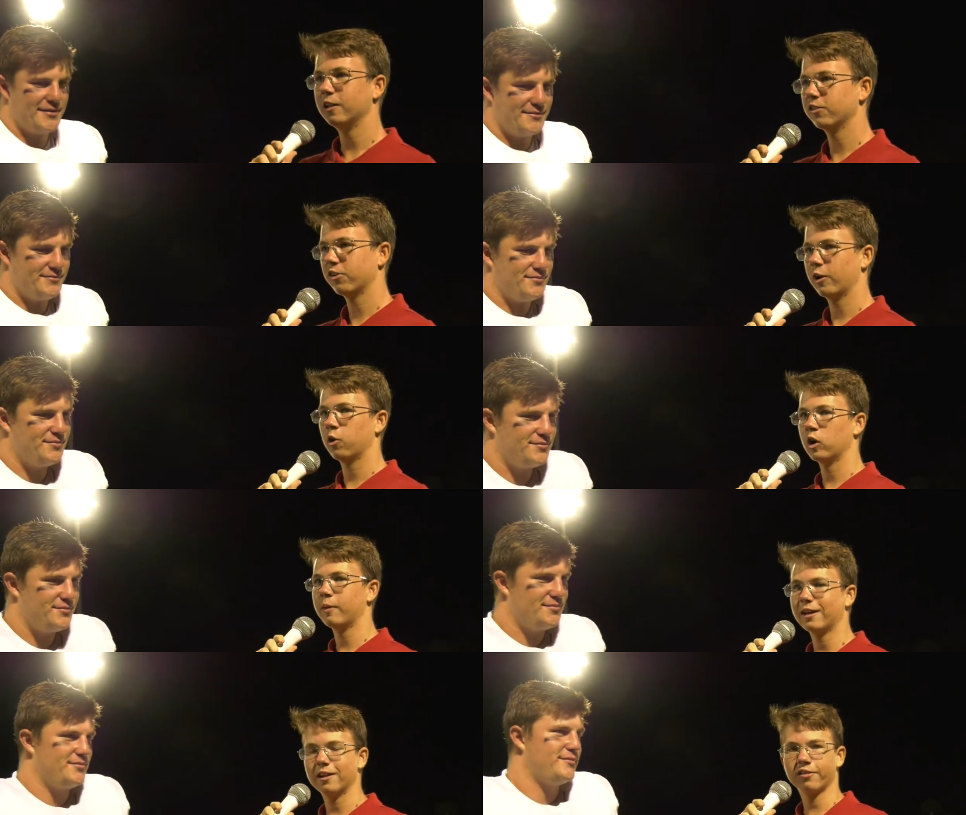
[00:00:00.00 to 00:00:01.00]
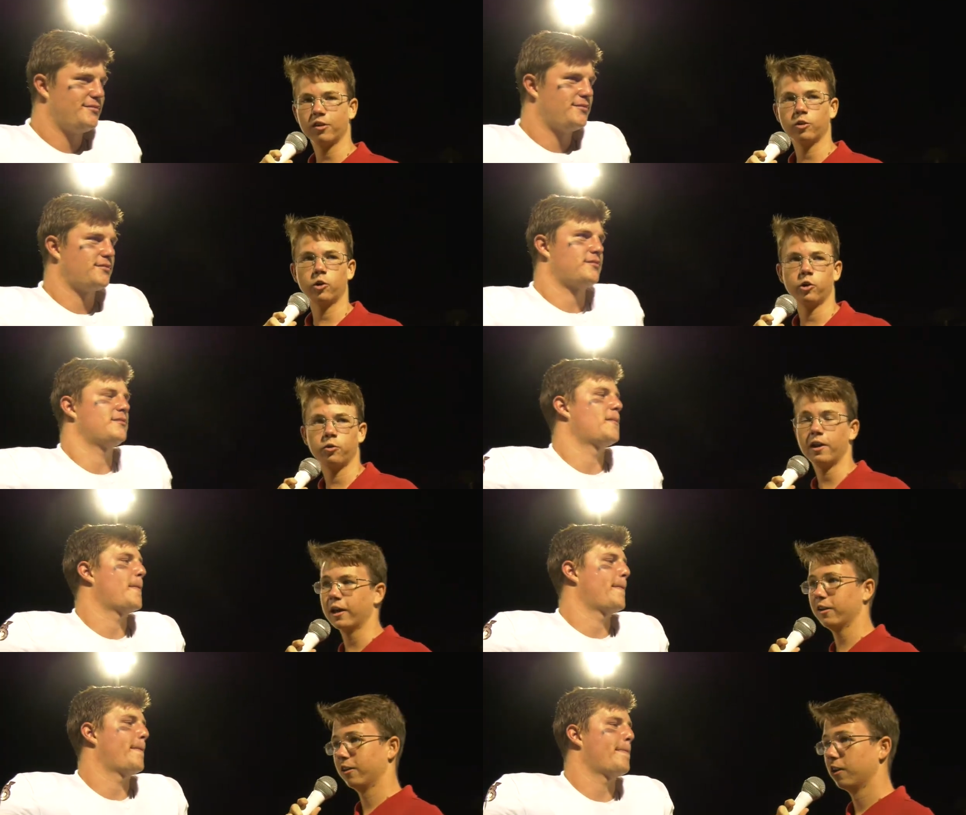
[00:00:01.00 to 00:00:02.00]
Speaker 1: Indian starting quarterback Nick Celadonio.
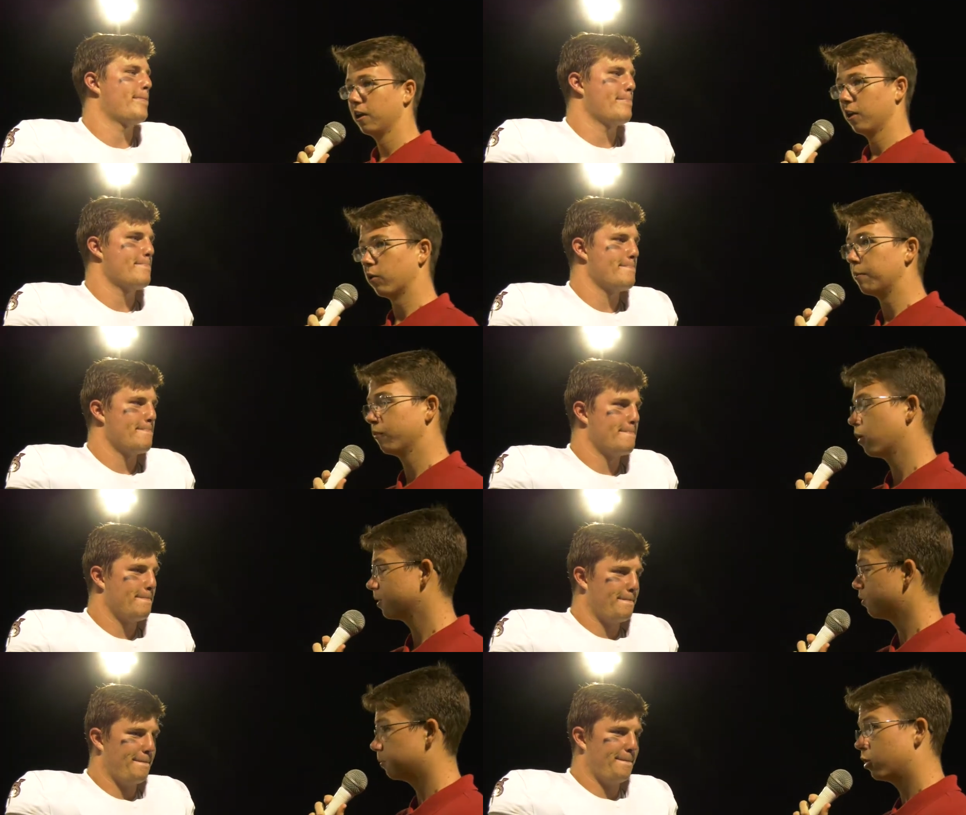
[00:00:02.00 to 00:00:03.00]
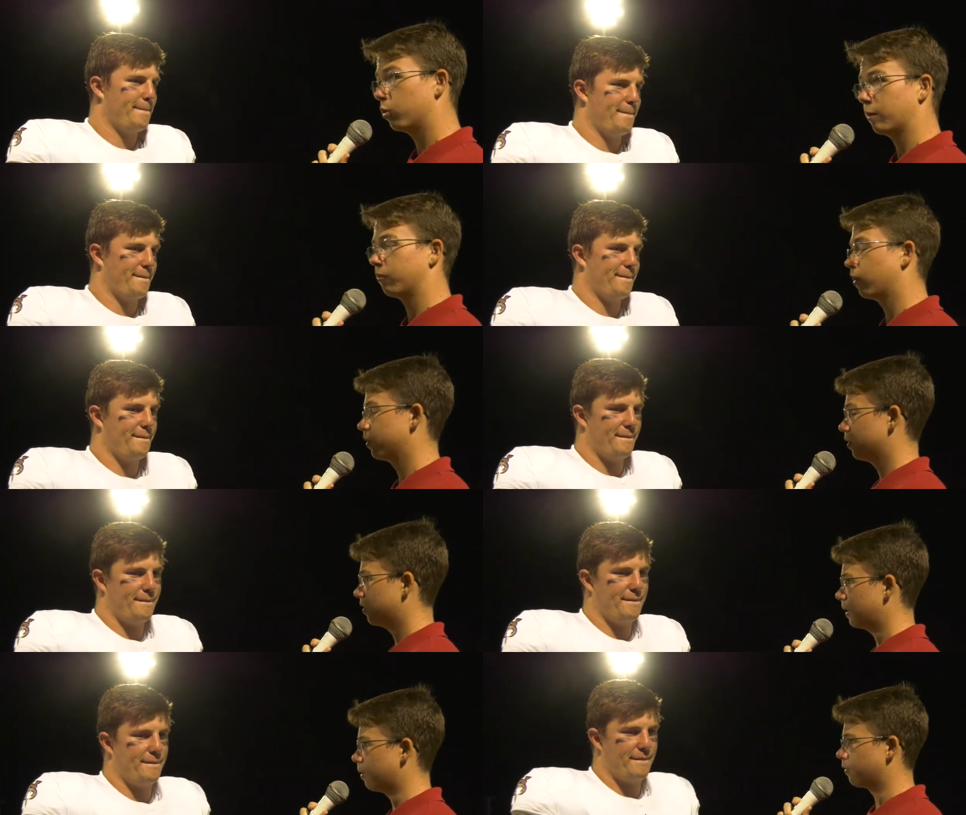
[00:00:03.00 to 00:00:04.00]
Nick, great performance from you, great performance from the
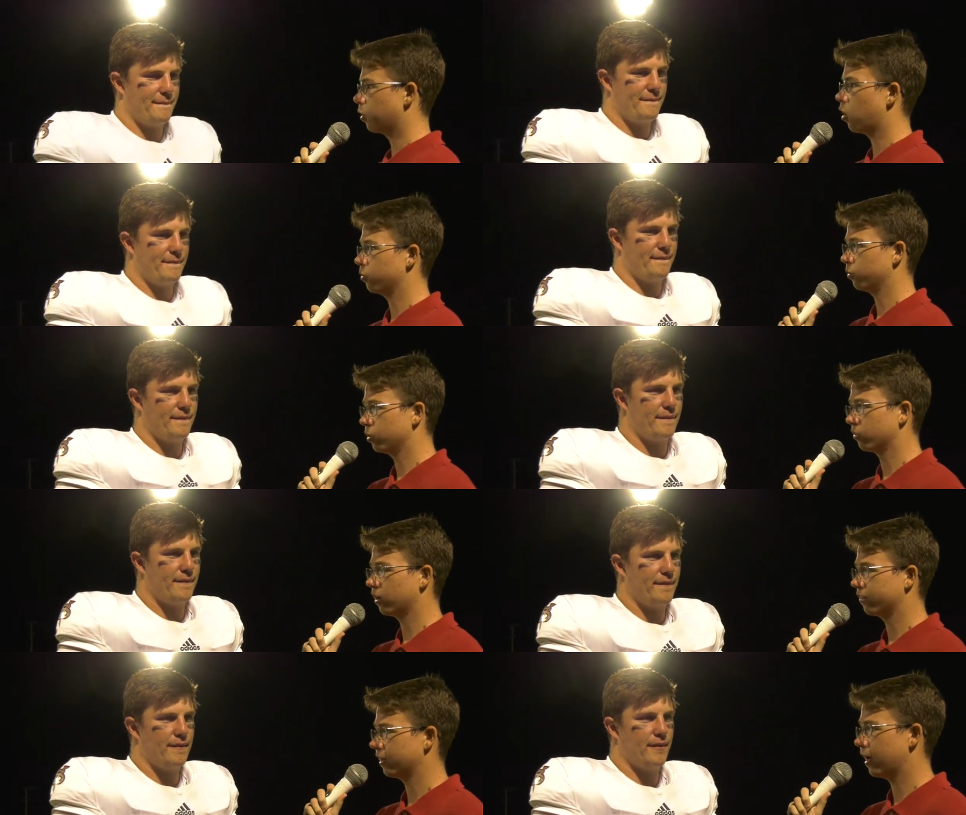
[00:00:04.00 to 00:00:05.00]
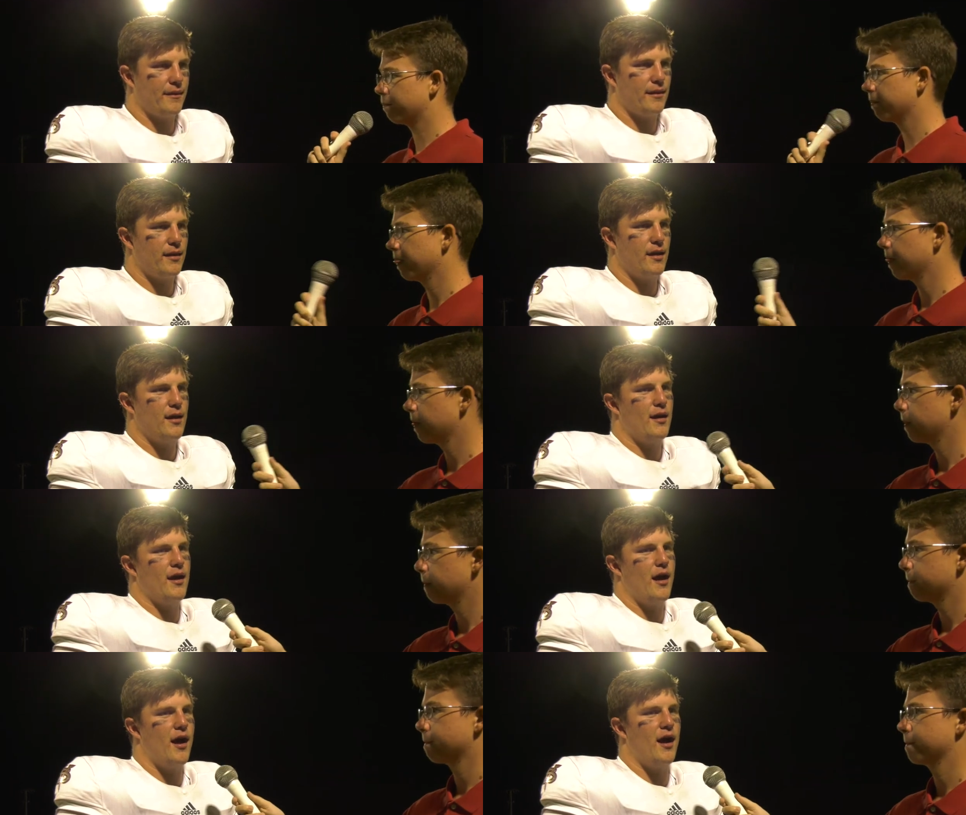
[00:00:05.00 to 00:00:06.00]
team overall. Your thoughts on the game?
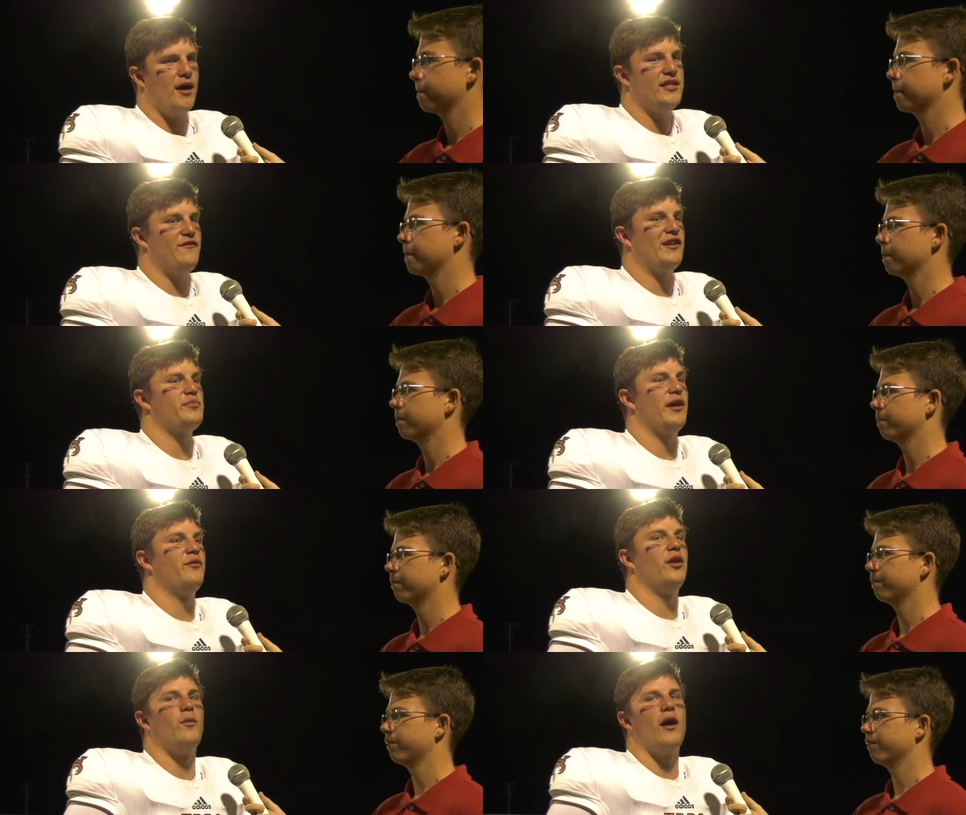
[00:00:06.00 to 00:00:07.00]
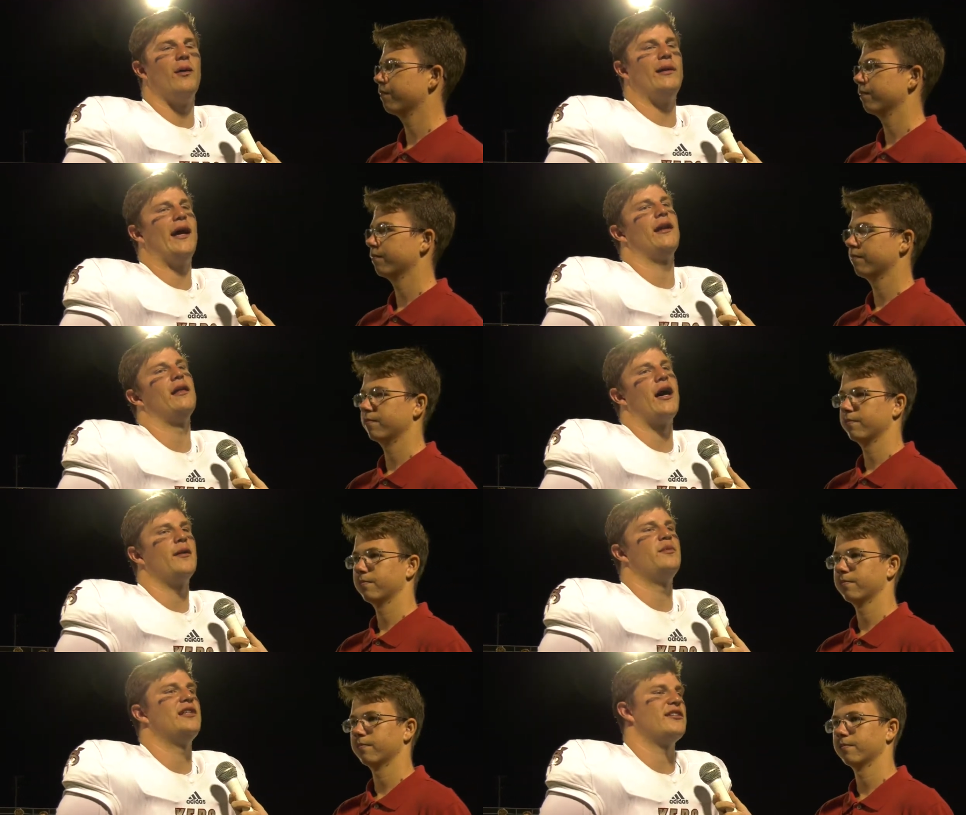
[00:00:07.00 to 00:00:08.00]
Speaker 2: Uh, our defense played really well. We had a lot of
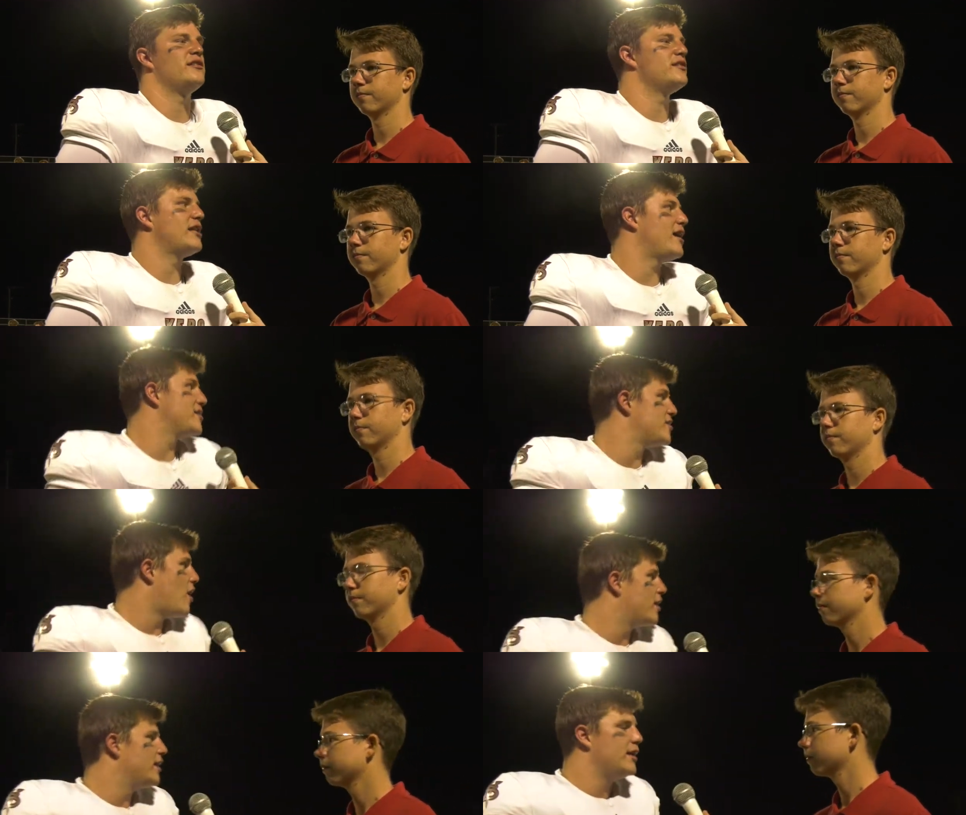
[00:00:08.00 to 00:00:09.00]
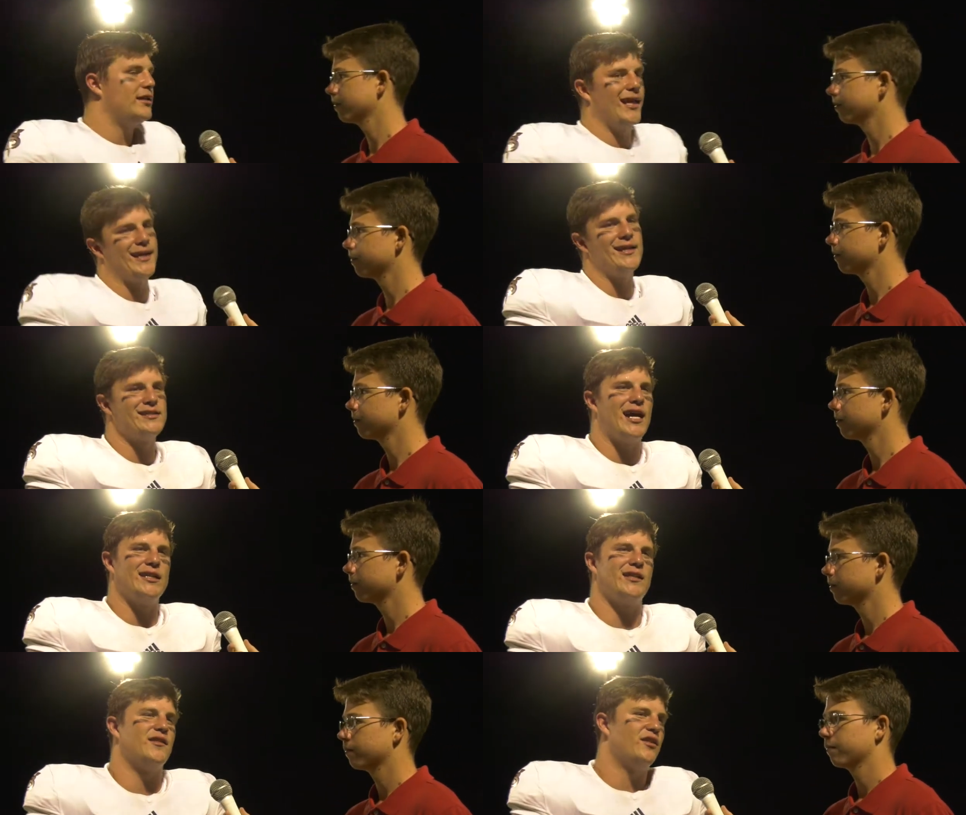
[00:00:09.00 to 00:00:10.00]
possessions that started inside
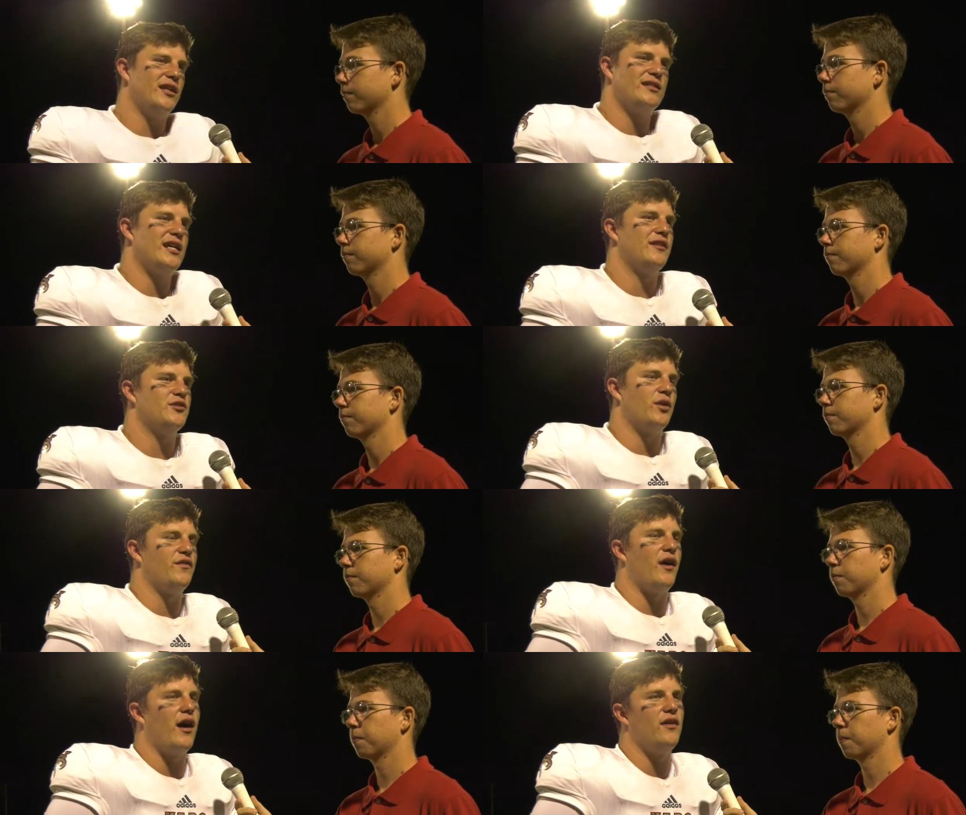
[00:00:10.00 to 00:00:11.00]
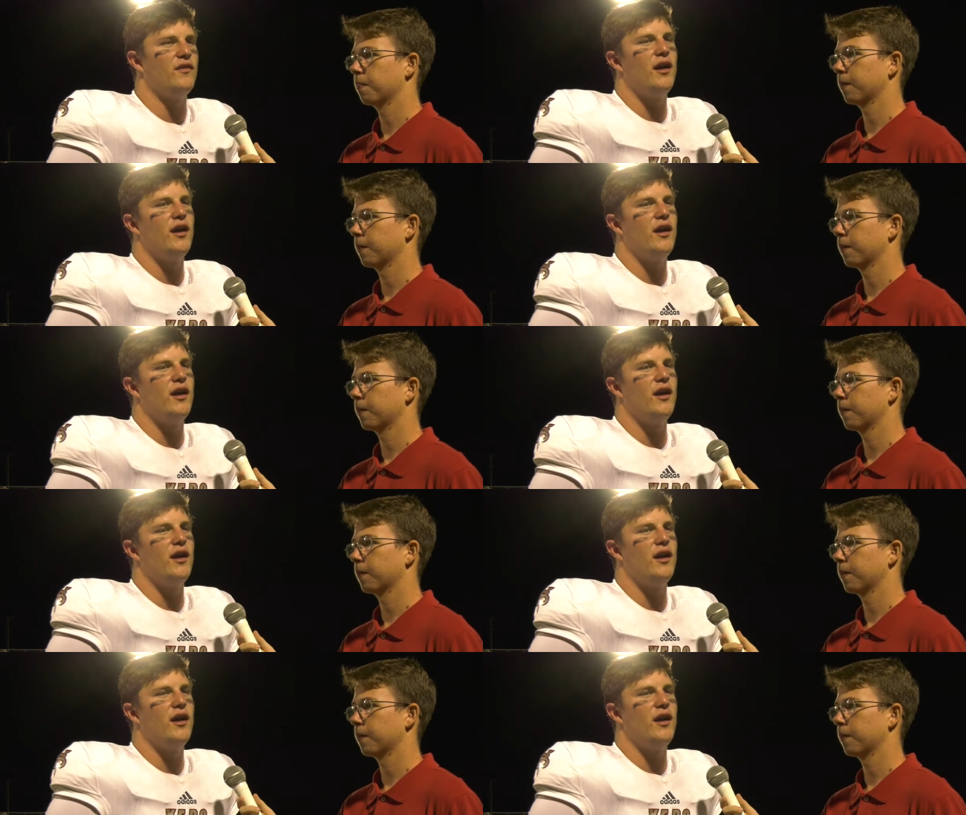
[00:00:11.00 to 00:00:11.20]
the 30, inside the 25. And,